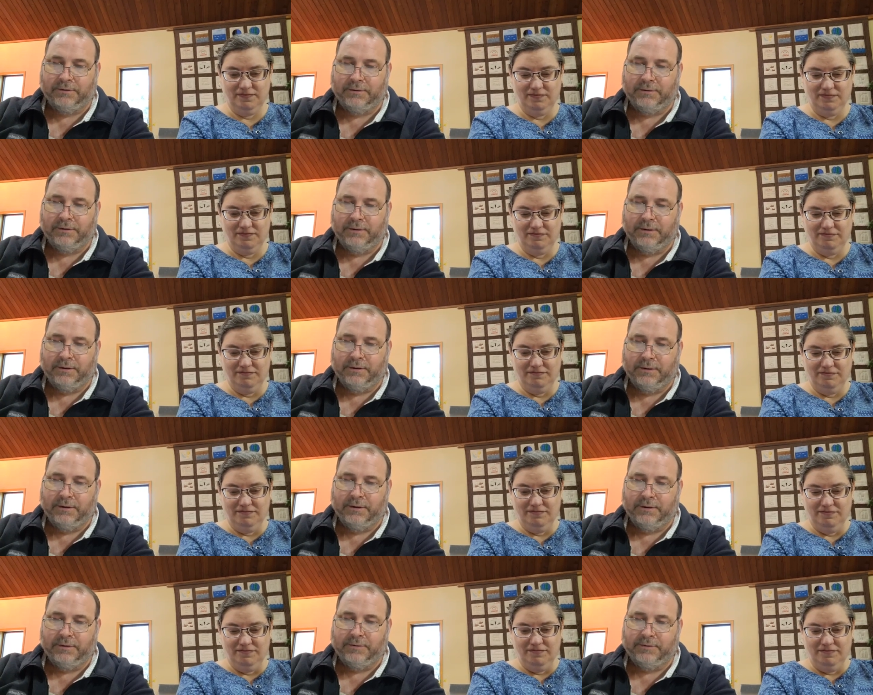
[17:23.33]

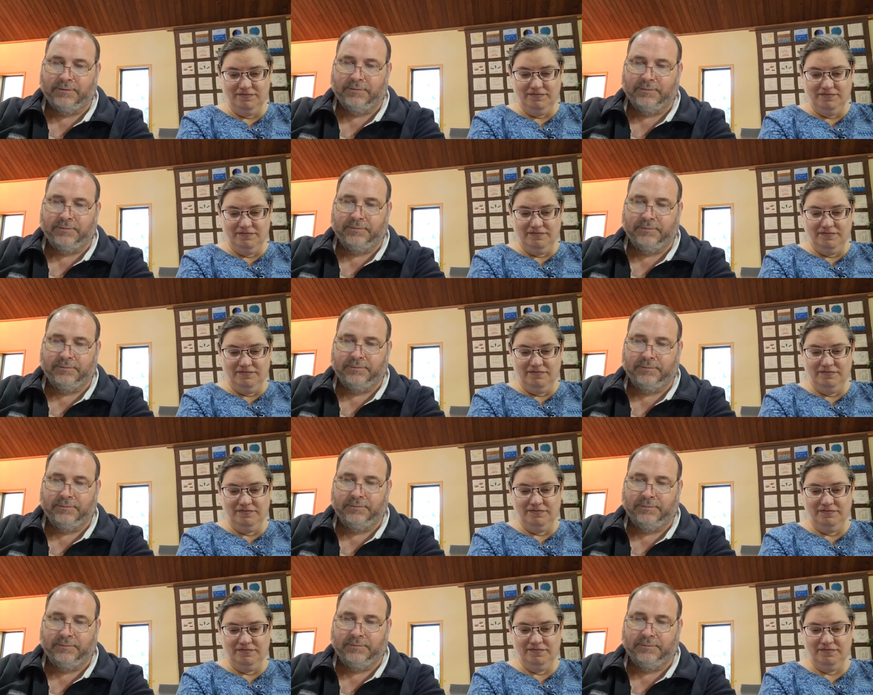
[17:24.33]

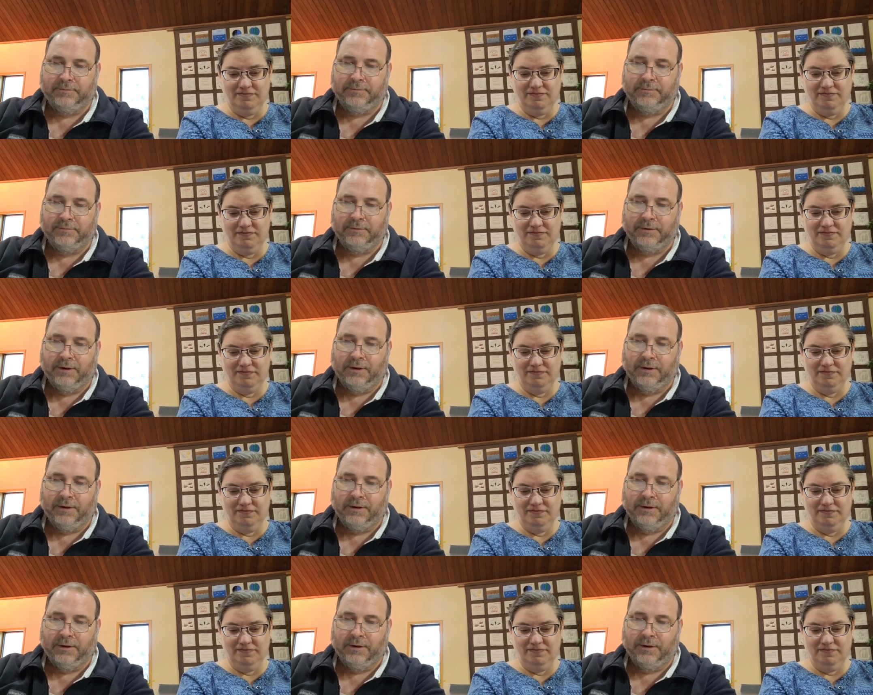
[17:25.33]
Nobody speaks.